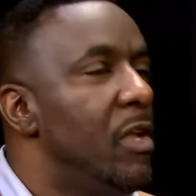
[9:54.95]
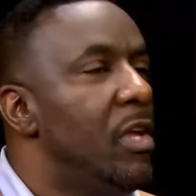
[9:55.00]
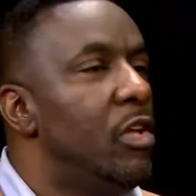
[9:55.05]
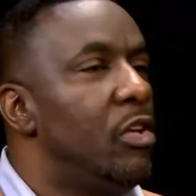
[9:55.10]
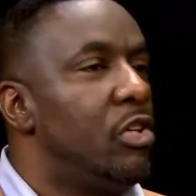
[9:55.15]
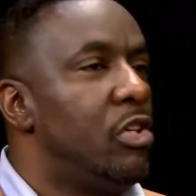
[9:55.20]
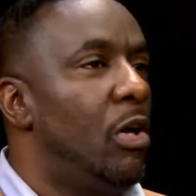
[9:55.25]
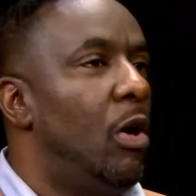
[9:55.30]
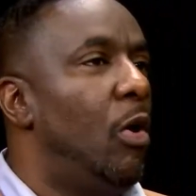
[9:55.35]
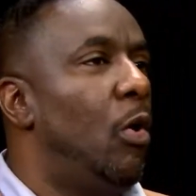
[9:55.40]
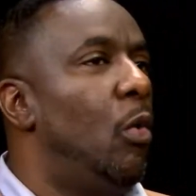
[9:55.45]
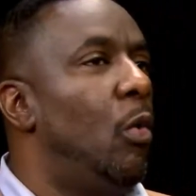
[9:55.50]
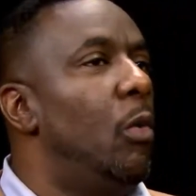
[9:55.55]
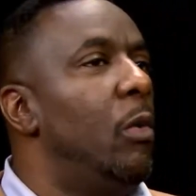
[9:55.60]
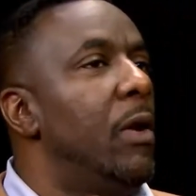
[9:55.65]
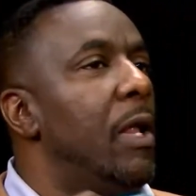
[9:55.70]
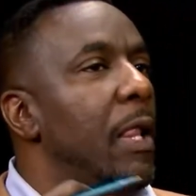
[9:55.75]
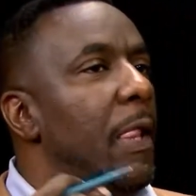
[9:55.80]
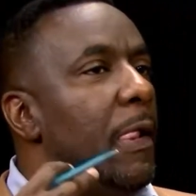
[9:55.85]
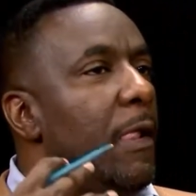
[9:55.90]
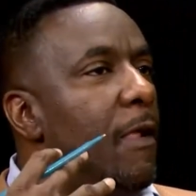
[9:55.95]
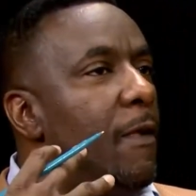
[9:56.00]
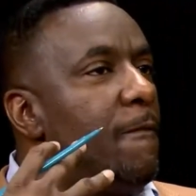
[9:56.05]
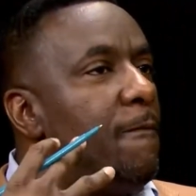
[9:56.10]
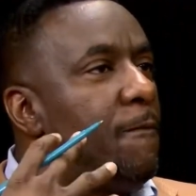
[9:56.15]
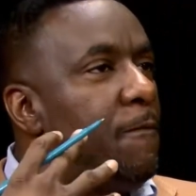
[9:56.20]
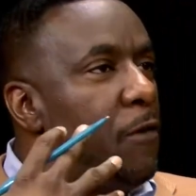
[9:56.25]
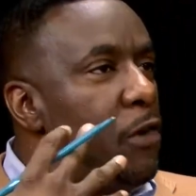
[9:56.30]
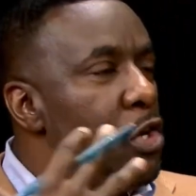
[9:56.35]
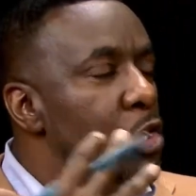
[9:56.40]
So
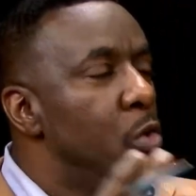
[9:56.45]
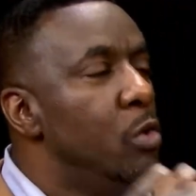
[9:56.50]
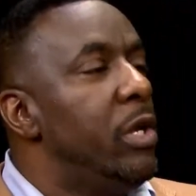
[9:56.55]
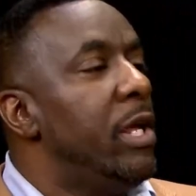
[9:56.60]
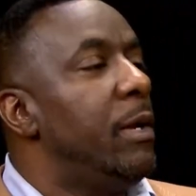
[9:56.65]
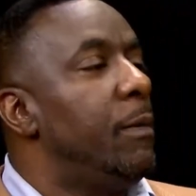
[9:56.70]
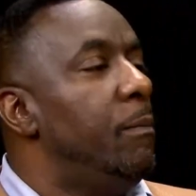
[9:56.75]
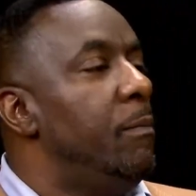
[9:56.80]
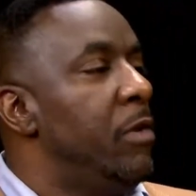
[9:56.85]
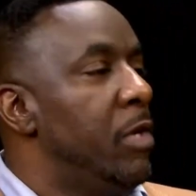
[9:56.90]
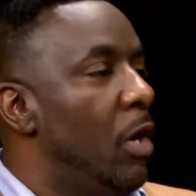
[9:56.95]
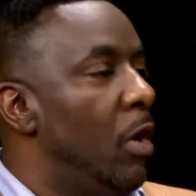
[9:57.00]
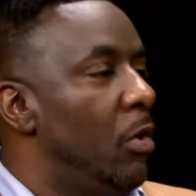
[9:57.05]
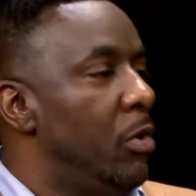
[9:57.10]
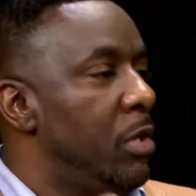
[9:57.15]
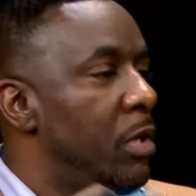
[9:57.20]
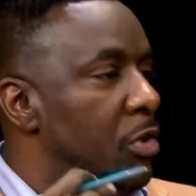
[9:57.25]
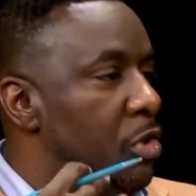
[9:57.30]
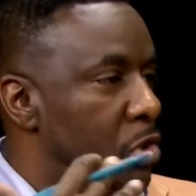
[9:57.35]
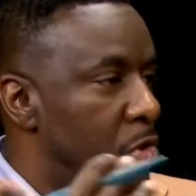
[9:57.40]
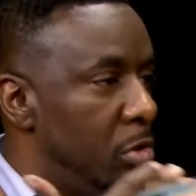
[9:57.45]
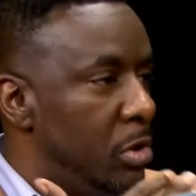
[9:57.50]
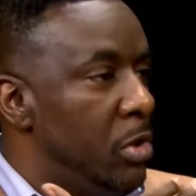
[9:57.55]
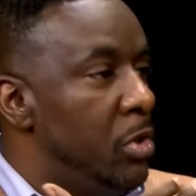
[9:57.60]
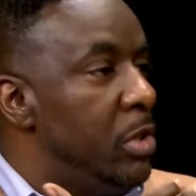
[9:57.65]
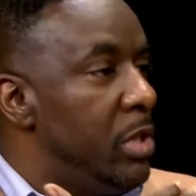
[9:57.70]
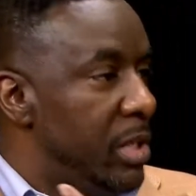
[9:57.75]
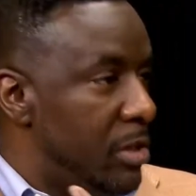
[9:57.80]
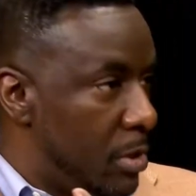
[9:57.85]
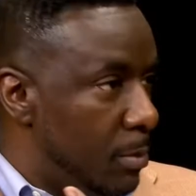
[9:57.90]
for you to, you know, you
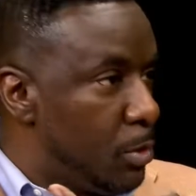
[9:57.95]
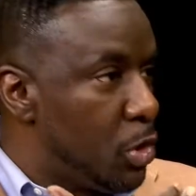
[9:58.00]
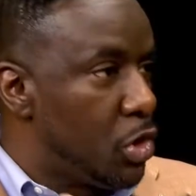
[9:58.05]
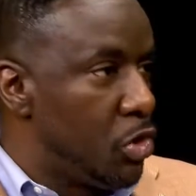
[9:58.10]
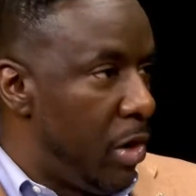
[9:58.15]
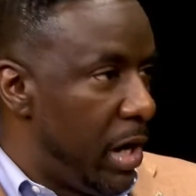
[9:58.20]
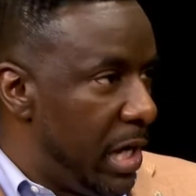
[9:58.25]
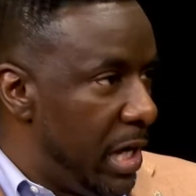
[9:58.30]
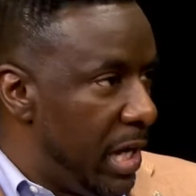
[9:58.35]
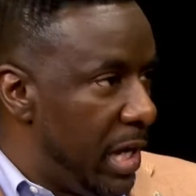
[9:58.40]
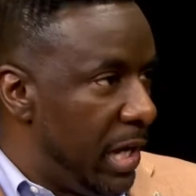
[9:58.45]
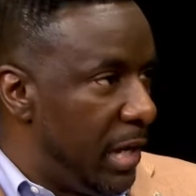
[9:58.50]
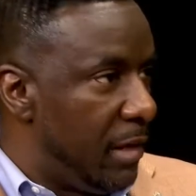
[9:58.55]
did some training,